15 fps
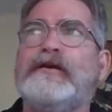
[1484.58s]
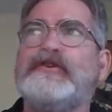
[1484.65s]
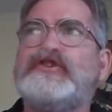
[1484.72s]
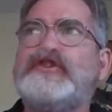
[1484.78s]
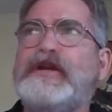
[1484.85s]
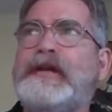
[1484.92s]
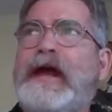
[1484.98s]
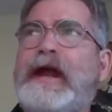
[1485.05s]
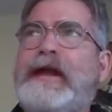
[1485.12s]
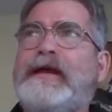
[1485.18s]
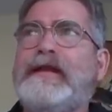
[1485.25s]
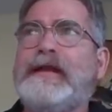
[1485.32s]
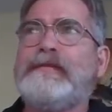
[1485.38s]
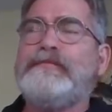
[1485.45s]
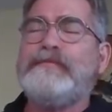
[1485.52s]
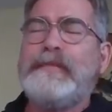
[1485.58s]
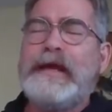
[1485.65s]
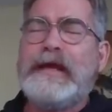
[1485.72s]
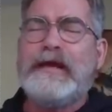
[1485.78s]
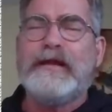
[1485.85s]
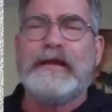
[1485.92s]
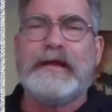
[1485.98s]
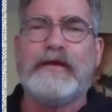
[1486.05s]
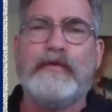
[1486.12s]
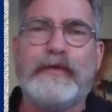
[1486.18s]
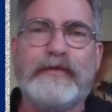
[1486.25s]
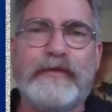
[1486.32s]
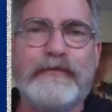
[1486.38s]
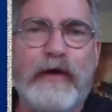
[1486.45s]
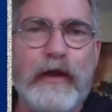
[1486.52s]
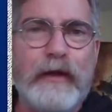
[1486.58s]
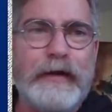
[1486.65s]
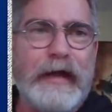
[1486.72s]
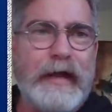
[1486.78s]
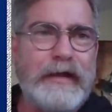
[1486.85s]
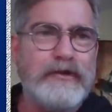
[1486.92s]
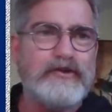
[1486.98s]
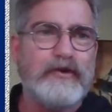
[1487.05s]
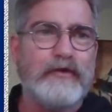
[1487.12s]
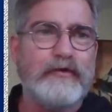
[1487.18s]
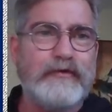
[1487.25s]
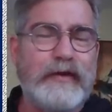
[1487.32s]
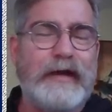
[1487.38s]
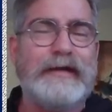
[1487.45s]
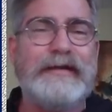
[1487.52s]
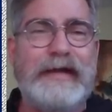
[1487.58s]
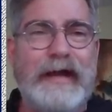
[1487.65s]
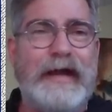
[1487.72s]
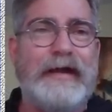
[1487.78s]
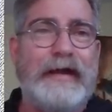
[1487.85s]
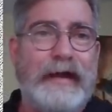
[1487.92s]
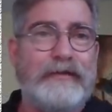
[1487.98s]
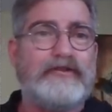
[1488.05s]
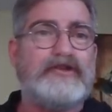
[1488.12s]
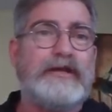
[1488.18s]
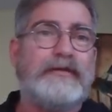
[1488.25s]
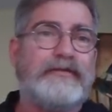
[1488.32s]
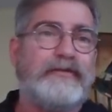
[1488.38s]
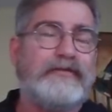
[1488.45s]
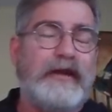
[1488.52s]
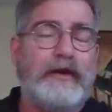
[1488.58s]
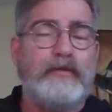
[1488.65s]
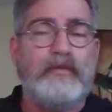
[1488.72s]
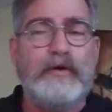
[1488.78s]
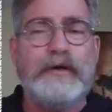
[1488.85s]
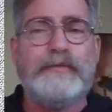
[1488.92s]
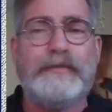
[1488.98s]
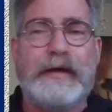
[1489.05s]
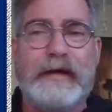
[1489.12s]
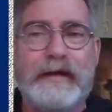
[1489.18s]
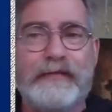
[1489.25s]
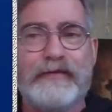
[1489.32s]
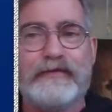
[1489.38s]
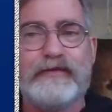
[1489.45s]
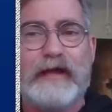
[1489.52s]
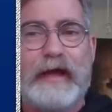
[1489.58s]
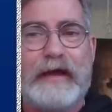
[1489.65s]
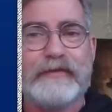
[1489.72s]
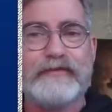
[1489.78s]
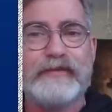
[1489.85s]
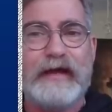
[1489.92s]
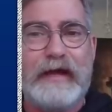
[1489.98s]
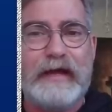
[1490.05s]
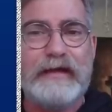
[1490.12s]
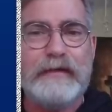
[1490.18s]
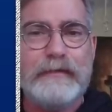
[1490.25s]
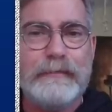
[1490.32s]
genetically mingling with the fallen angels again, as Jesus said it would be in this last day.